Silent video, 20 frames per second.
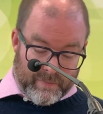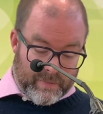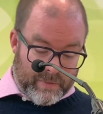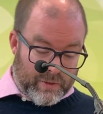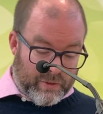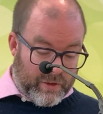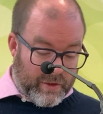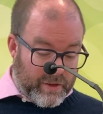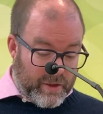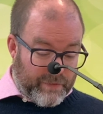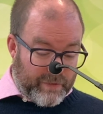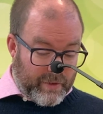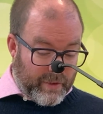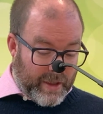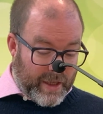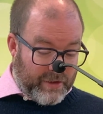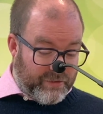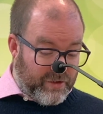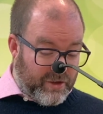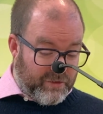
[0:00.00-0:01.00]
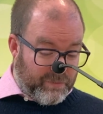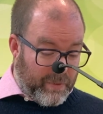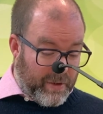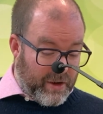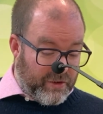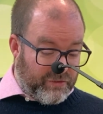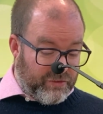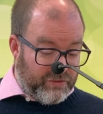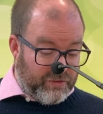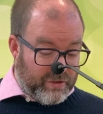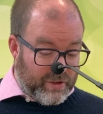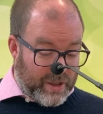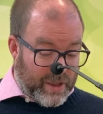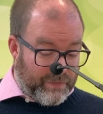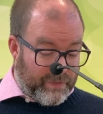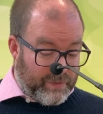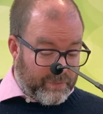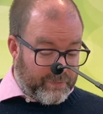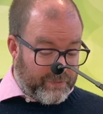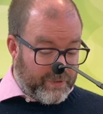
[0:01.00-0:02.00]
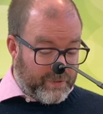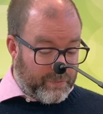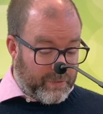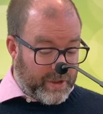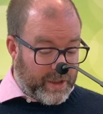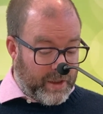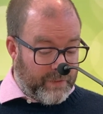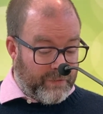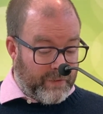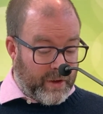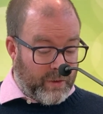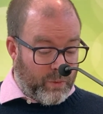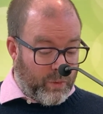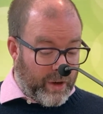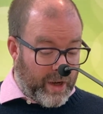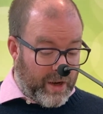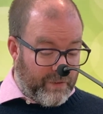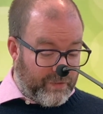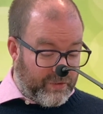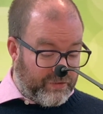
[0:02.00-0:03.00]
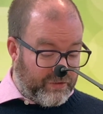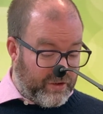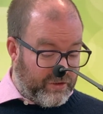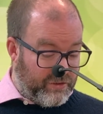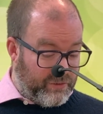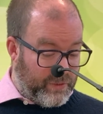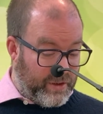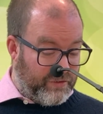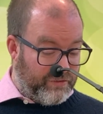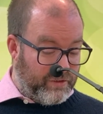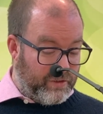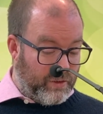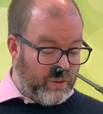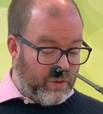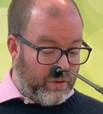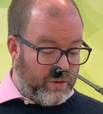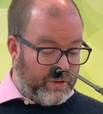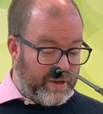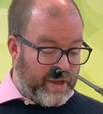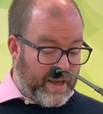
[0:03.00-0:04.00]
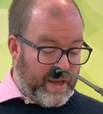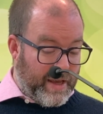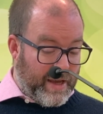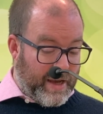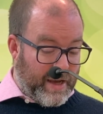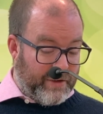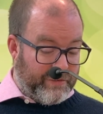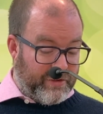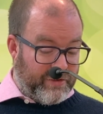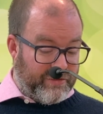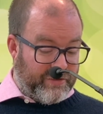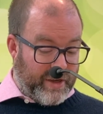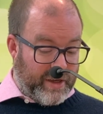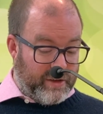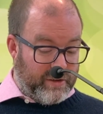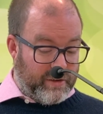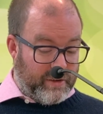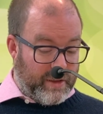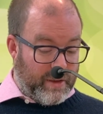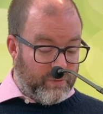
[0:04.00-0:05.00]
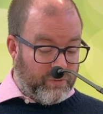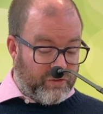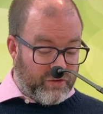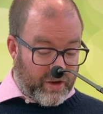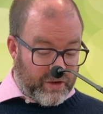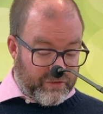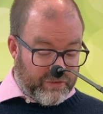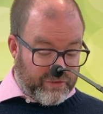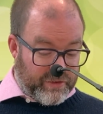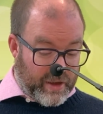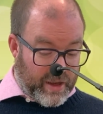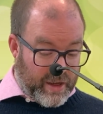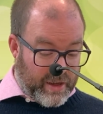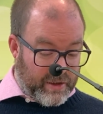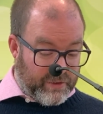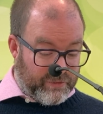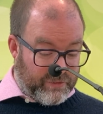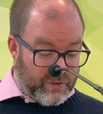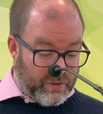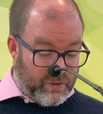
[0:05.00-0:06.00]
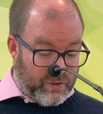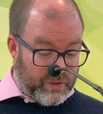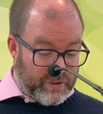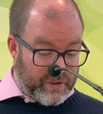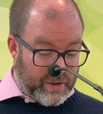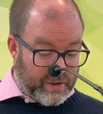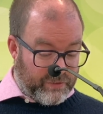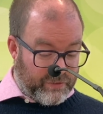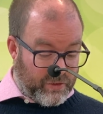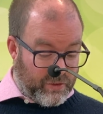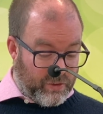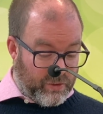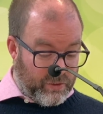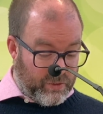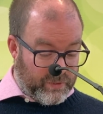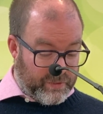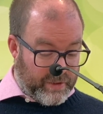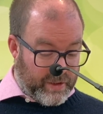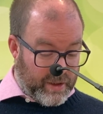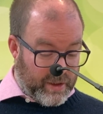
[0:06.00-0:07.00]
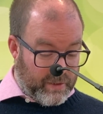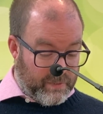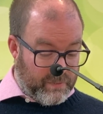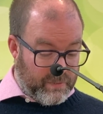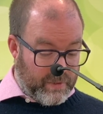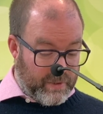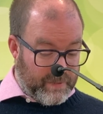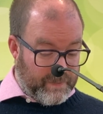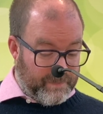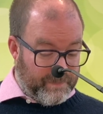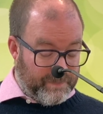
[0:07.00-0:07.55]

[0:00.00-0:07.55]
Nevertheless, each person should live as a believer in whatever situation the Lord has assigned to them, just as God has called them.